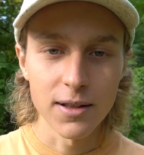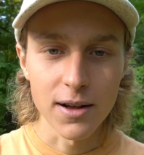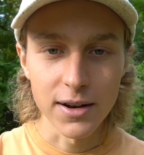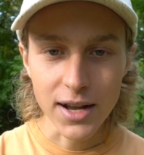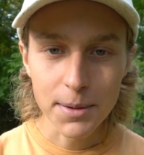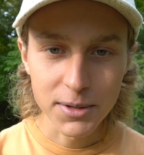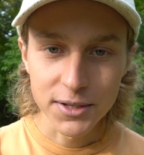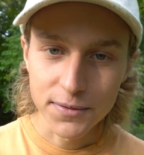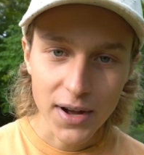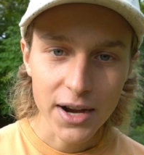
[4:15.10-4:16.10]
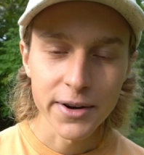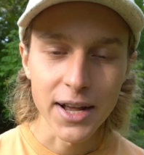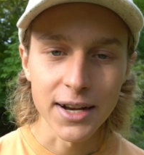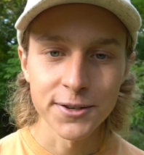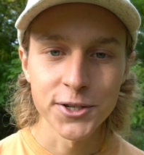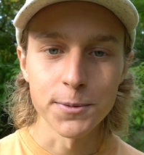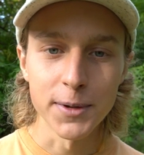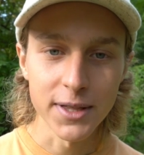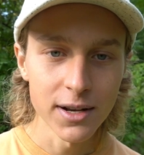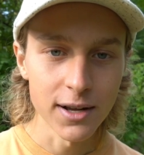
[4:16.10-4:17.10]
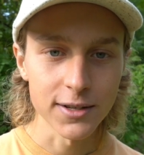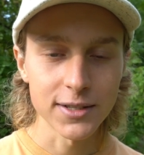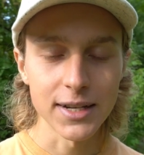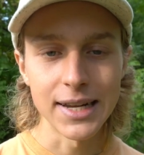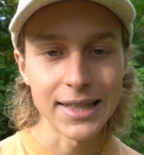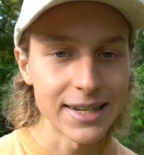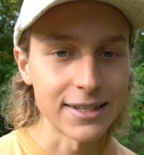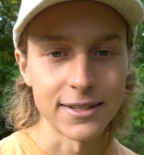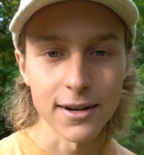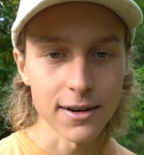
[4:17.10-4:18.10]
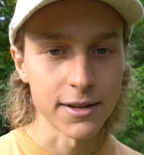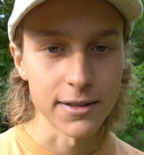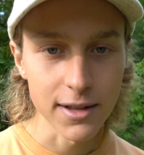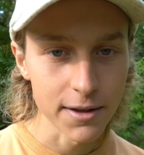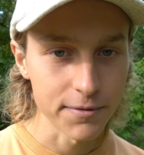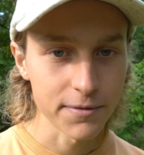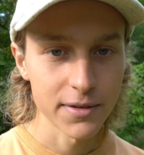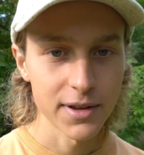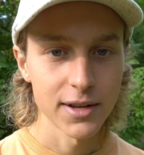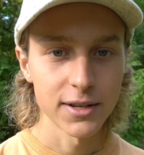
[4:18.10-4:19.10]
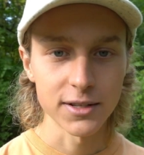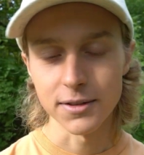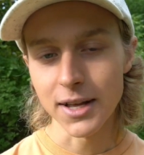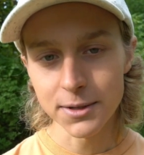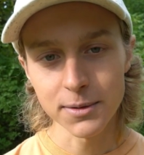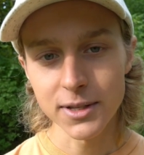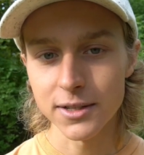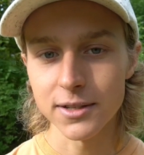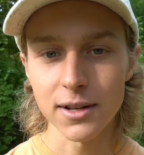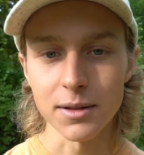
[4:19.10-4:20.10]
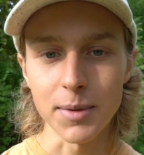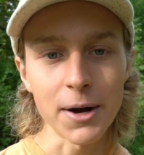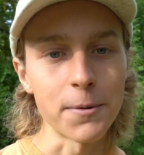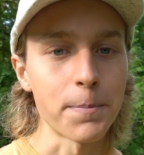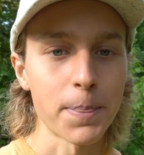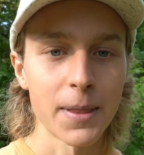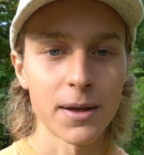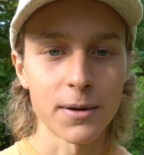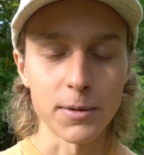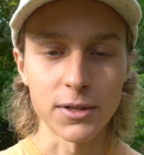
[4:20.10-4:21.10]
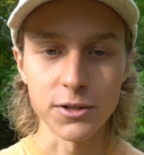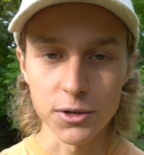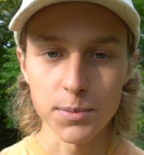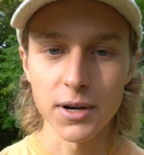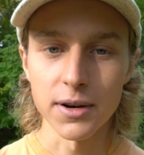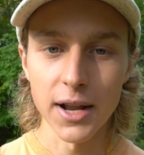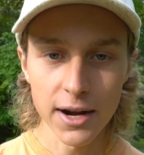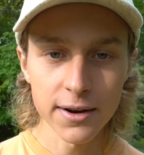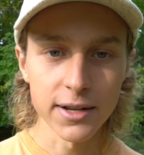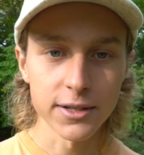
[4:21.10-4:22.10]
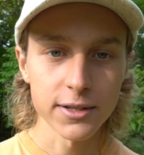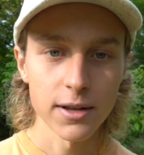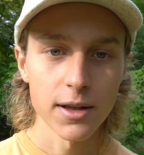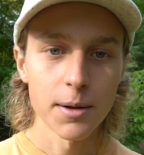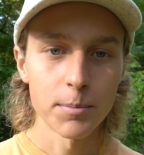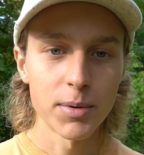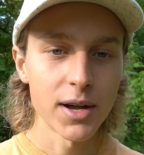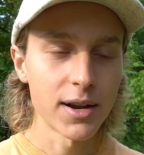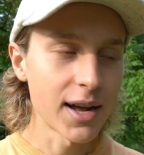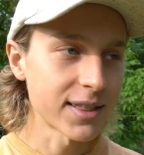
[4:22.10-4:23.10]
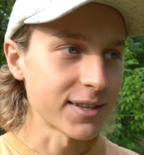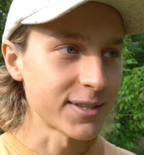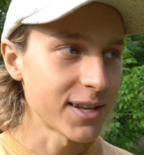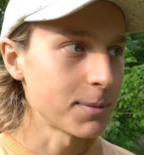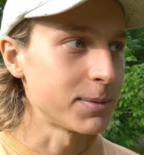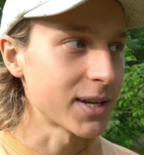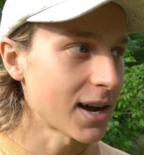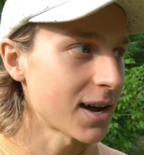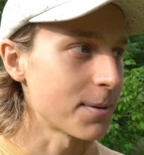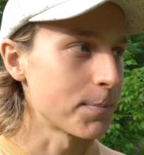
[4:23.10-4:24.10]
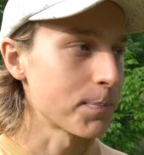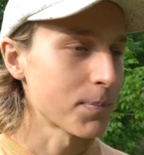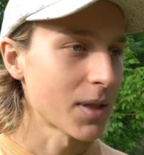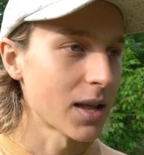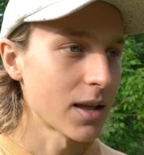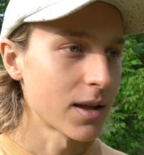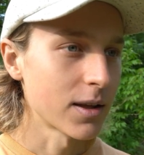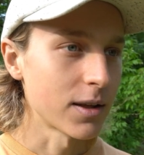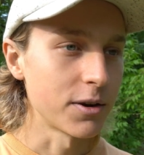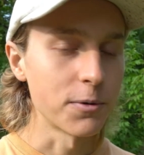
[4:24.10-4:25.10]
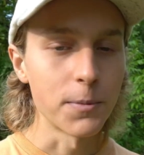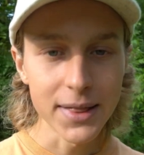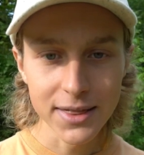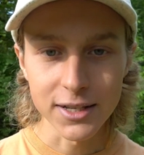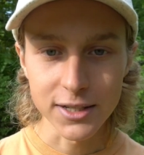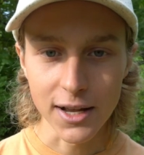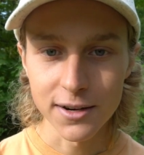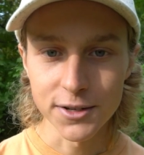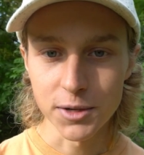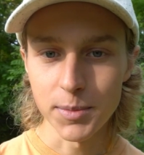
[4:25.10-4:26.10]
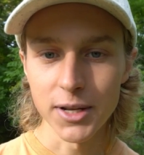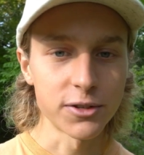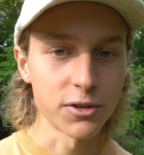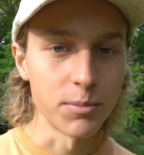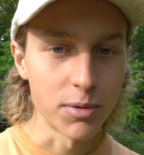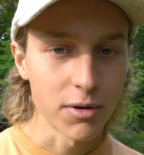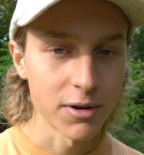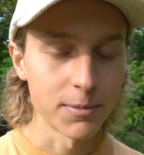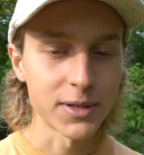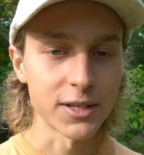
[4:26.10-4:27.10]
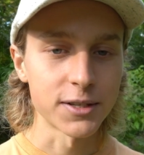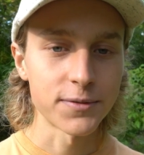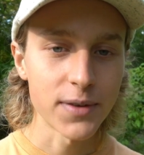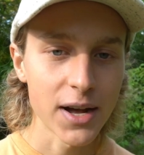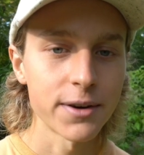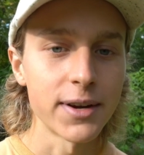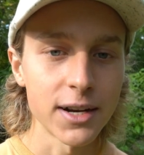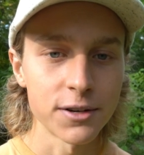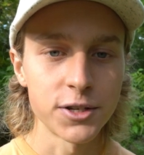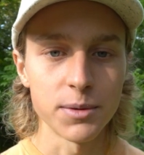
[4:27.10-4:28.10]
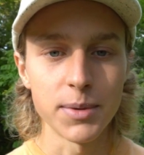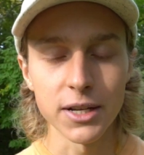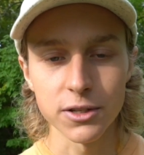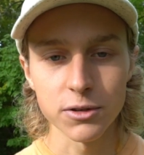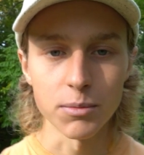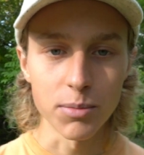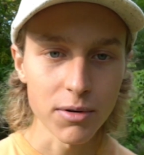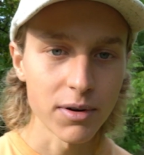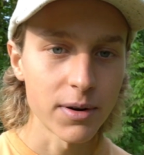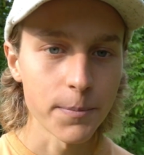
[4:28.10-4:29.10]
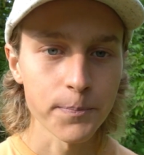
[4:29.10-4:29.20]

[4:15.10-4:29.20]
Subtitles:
adopt this fiery energy within us to get things done in life. So that's what this is all about with Jupiter and Aries. But at the same time, with this energy being so important, with this fiery energy being so important,